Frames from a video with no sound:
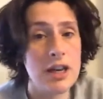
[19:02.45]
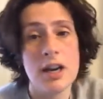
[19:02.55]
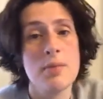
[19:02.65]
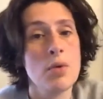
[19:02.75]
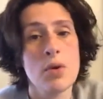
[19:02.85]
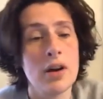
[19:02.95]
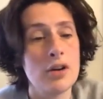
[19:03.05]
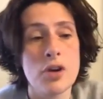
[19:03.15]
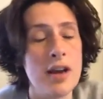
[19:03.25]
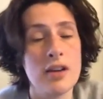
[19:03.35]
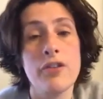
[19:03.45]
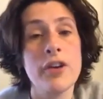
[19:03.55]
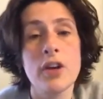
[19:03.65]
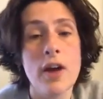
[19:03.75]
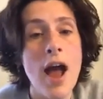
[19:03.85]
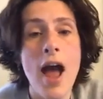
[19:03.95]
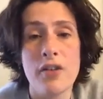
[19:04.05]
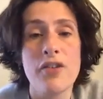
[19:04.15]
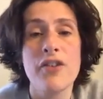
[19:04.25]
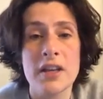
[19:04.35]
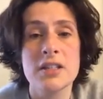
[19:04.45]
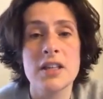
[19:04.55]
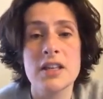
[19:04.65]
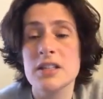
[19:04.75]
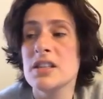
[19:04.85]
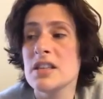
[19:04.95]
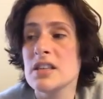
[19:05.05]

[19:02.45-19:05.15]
anymore in trying to figure out how to fix this